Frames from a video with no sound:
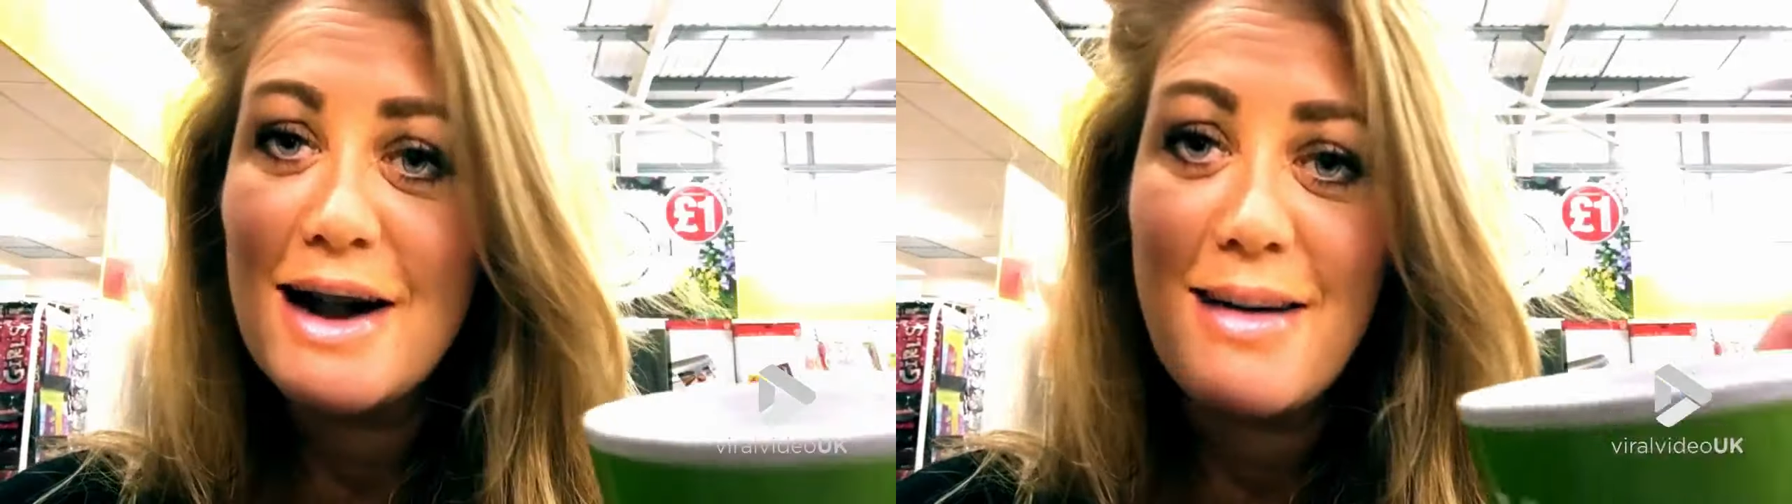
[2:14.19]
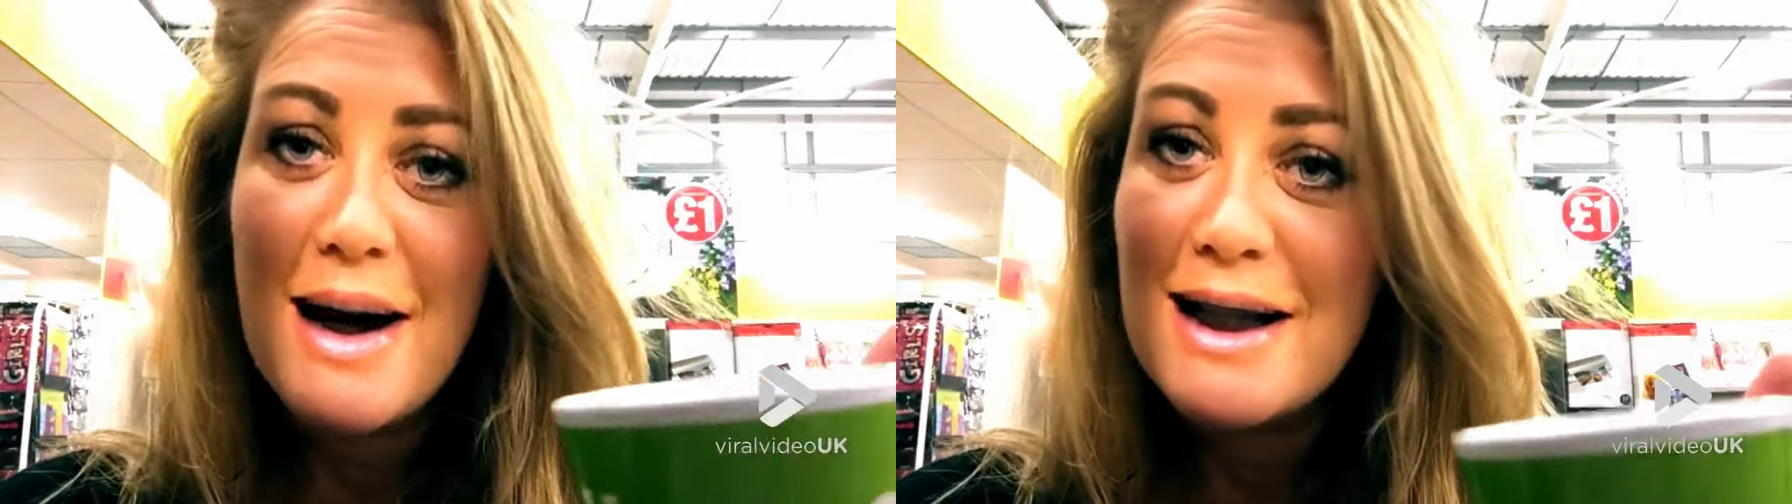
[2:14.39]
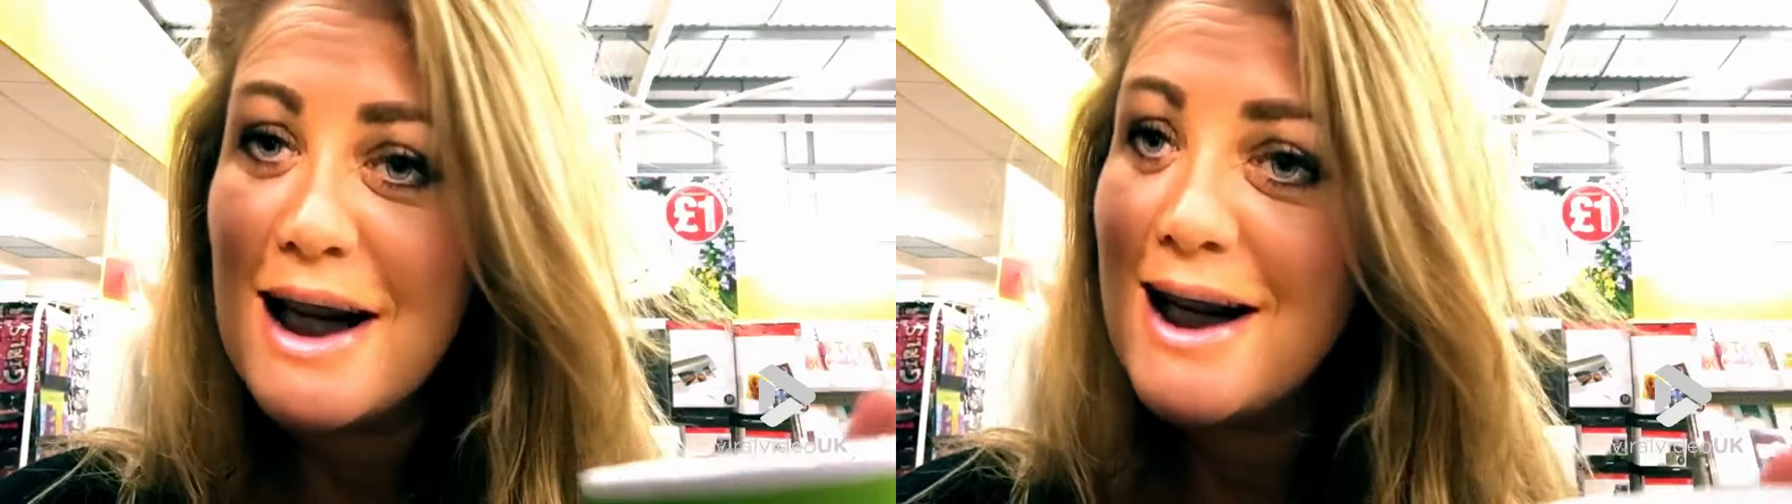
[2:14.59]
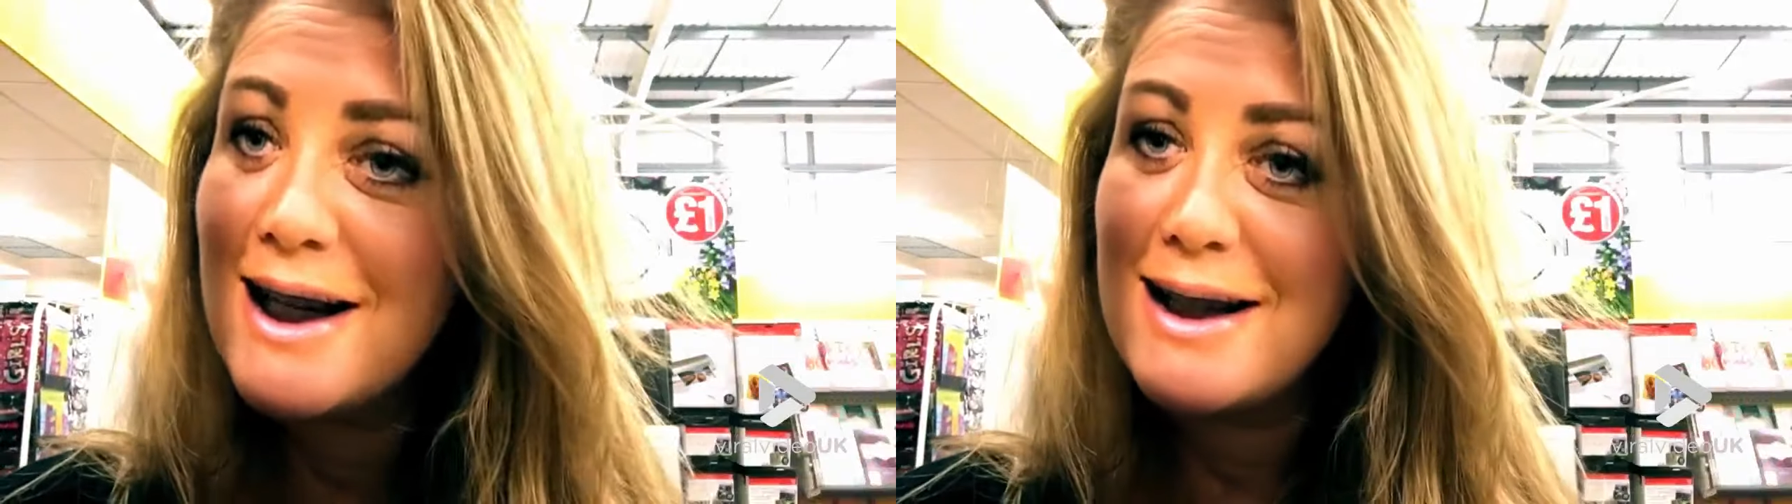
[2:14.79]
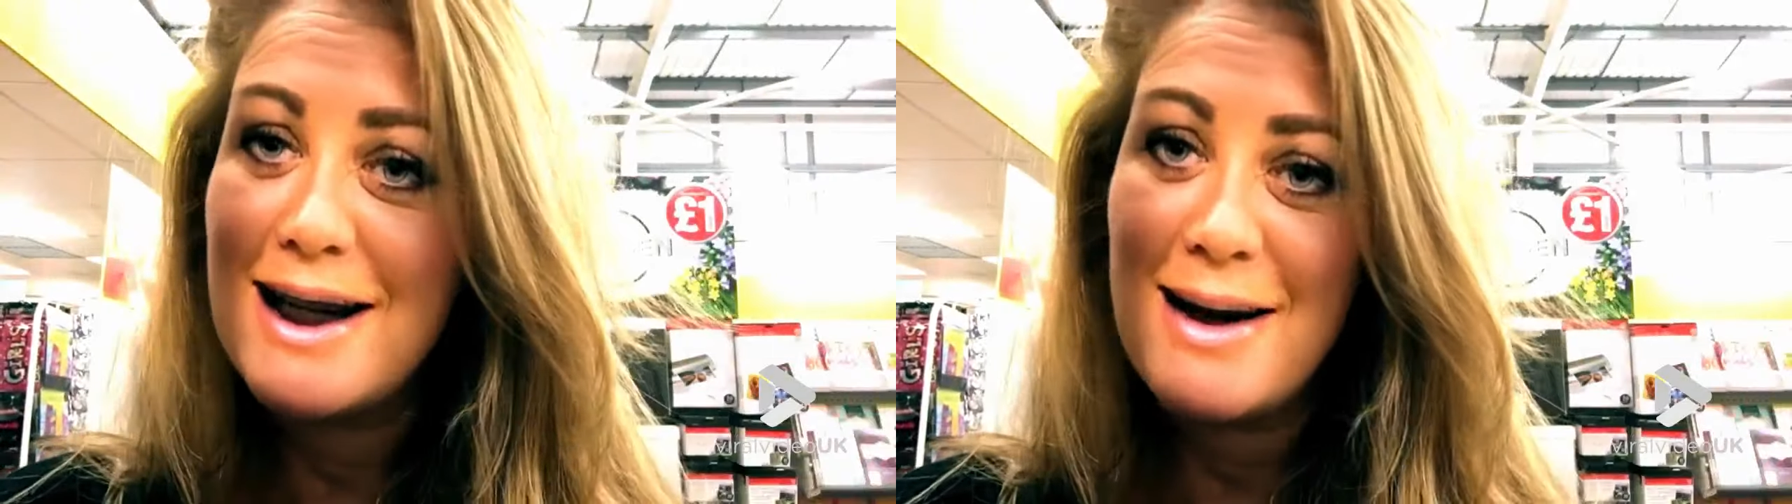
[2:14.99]
because face ain't
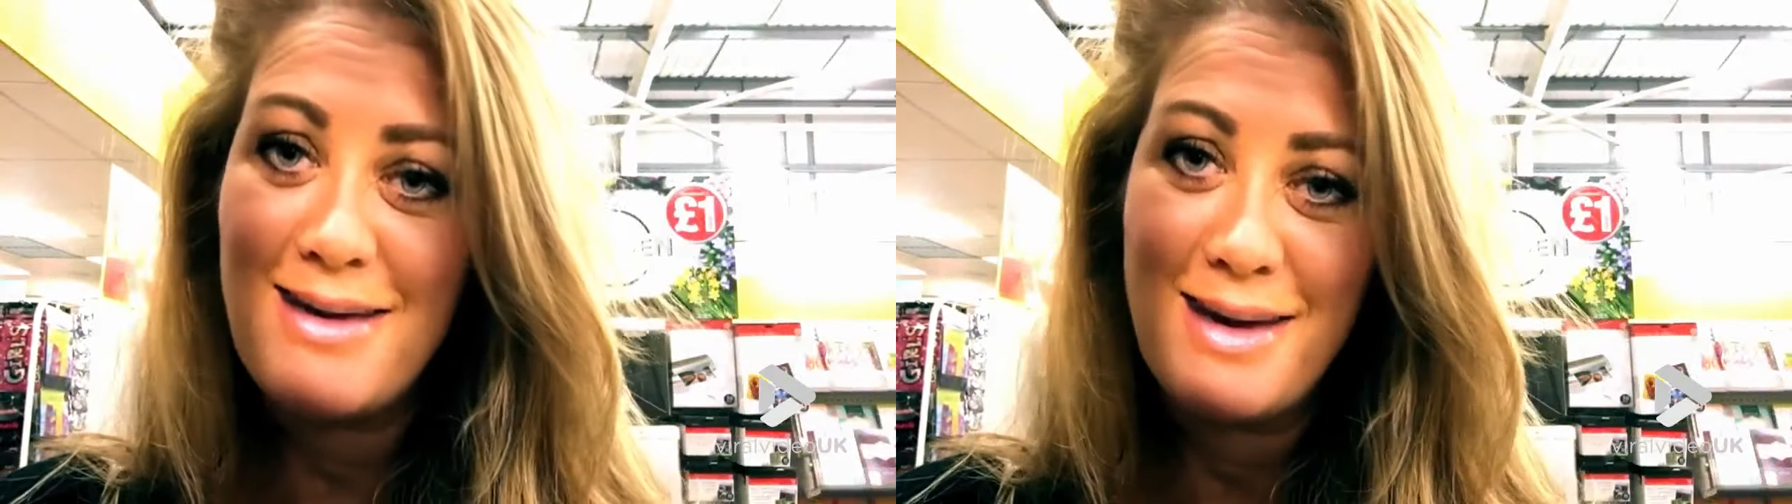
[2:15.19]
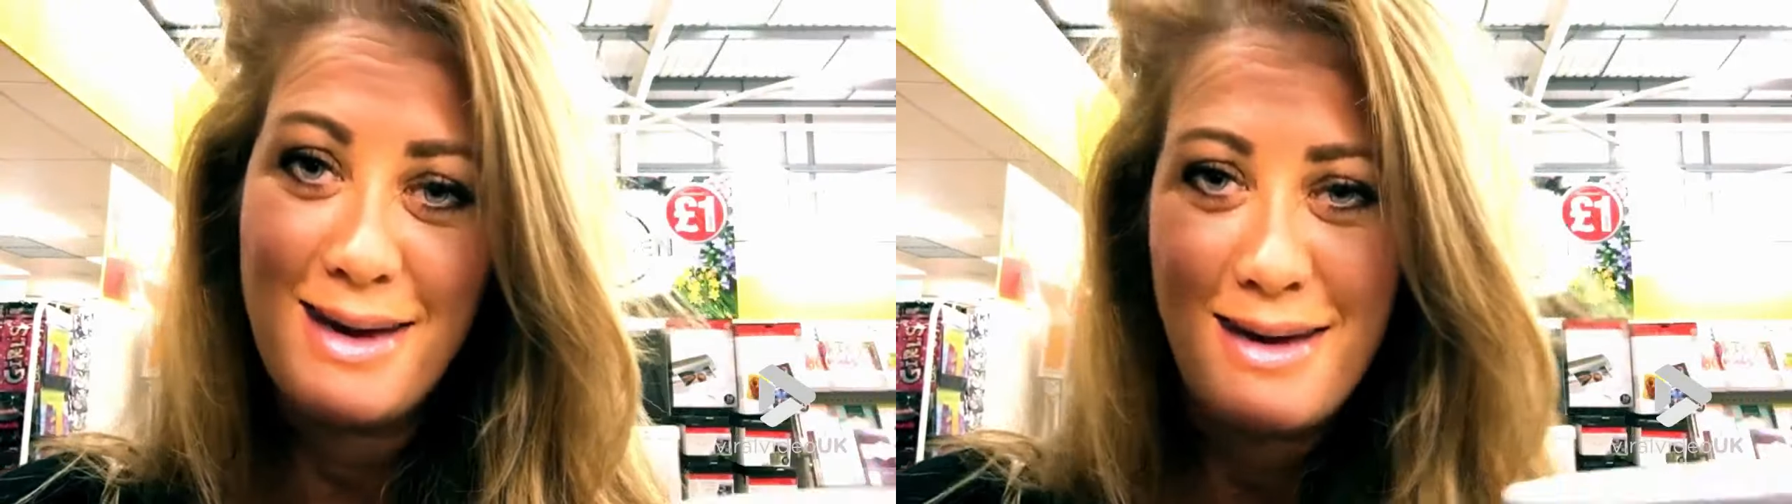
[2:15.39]
listening.